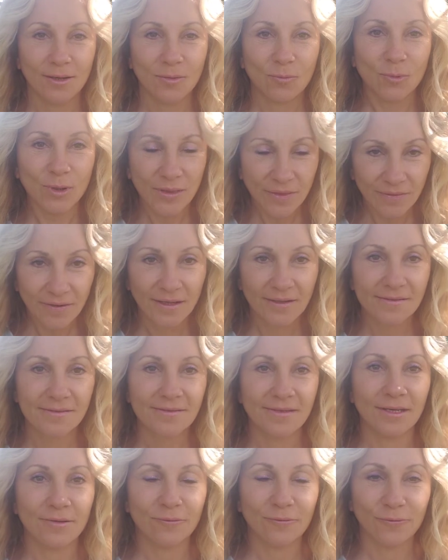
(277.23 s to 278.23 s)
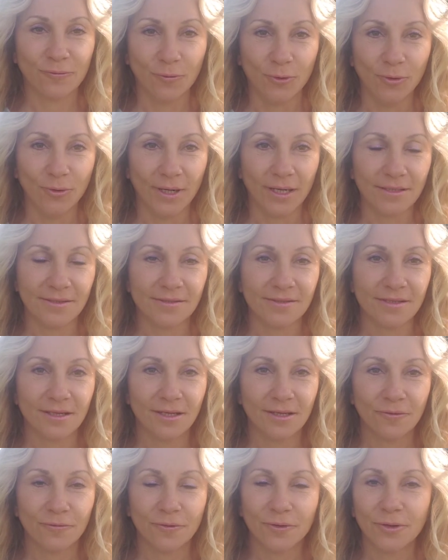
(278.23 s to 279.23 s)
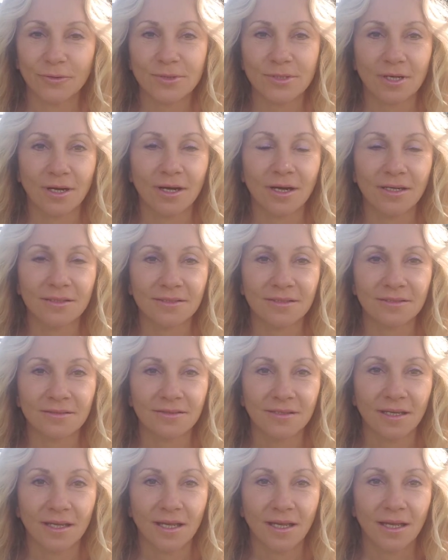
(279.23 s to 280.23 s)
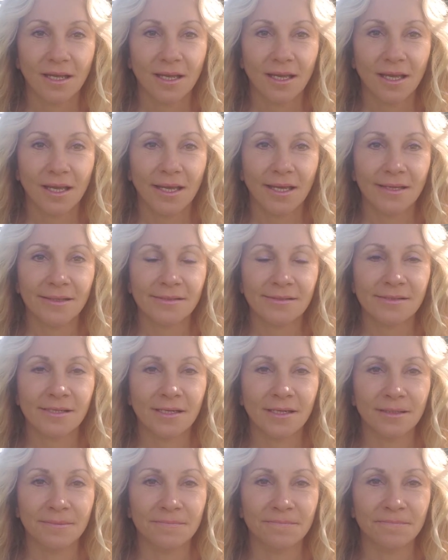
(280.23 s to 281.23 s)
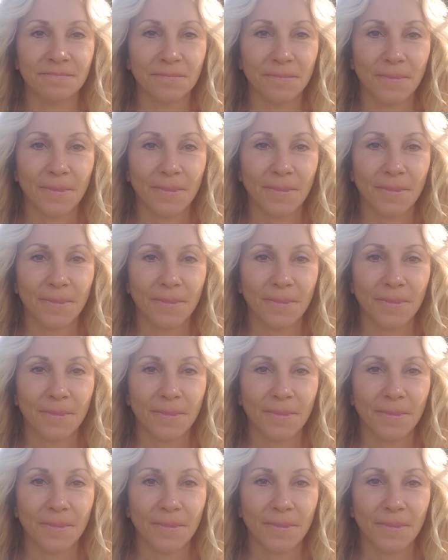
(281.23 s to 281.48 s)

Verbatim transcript: with us and for us for those causes and um,